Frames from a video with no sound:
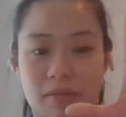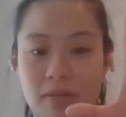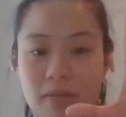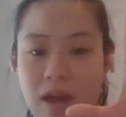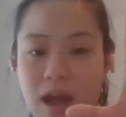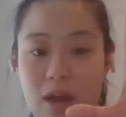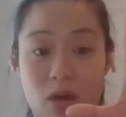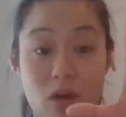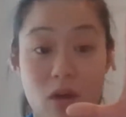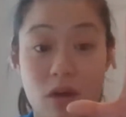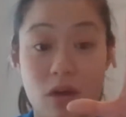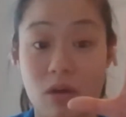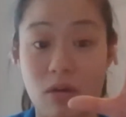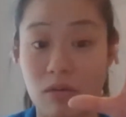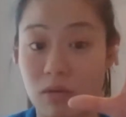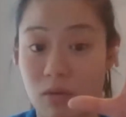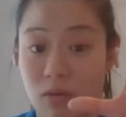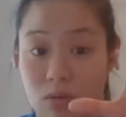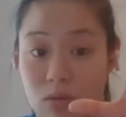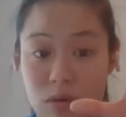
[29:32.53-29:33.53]
at
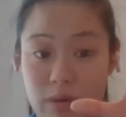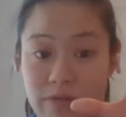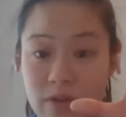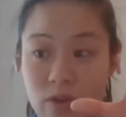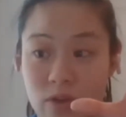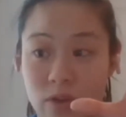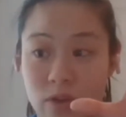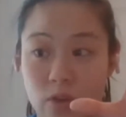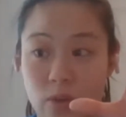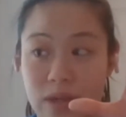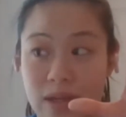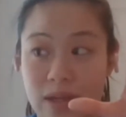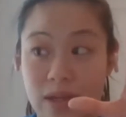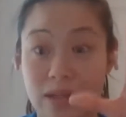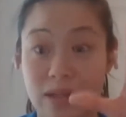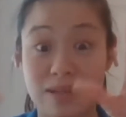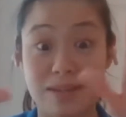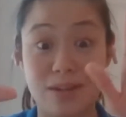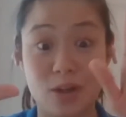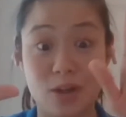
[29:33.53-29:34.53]
all, or if you're doing a
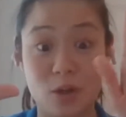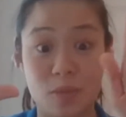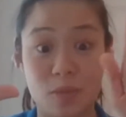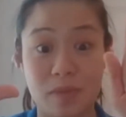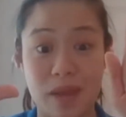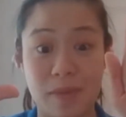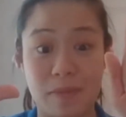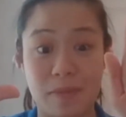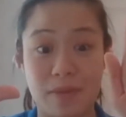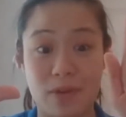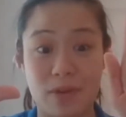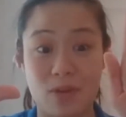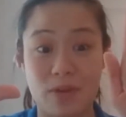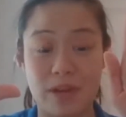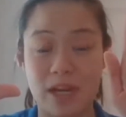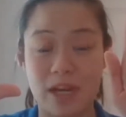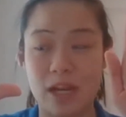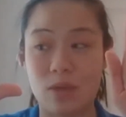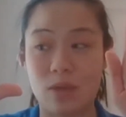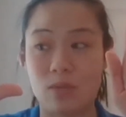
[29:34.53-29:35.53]
little bit, but you're
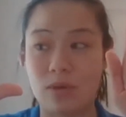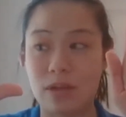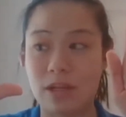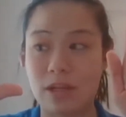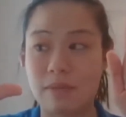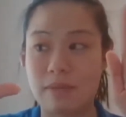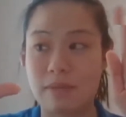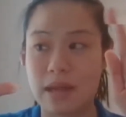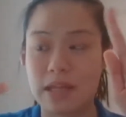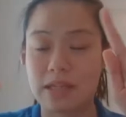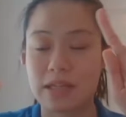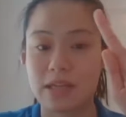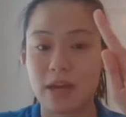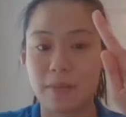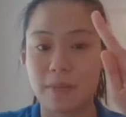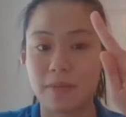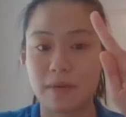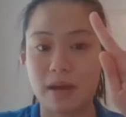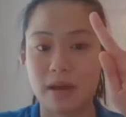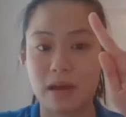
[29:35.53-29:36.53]
getting really messed up
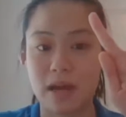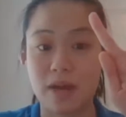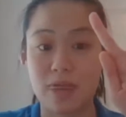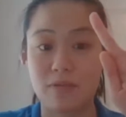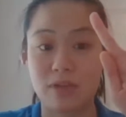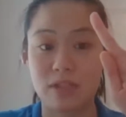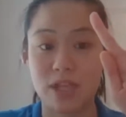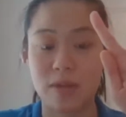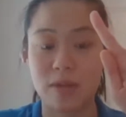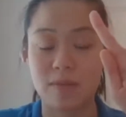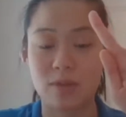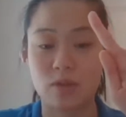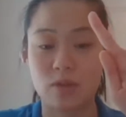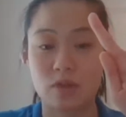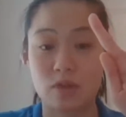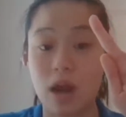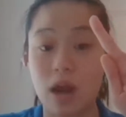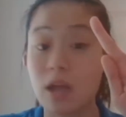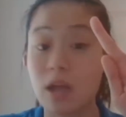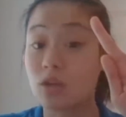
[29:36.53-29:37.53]
every time you
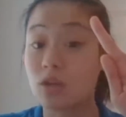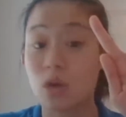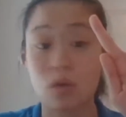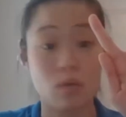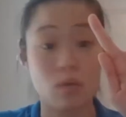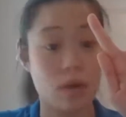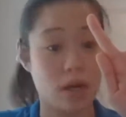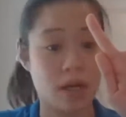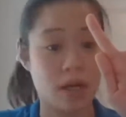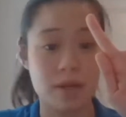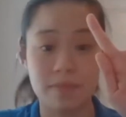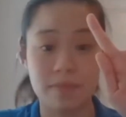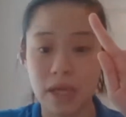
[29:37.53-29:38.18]
try. Don't worry.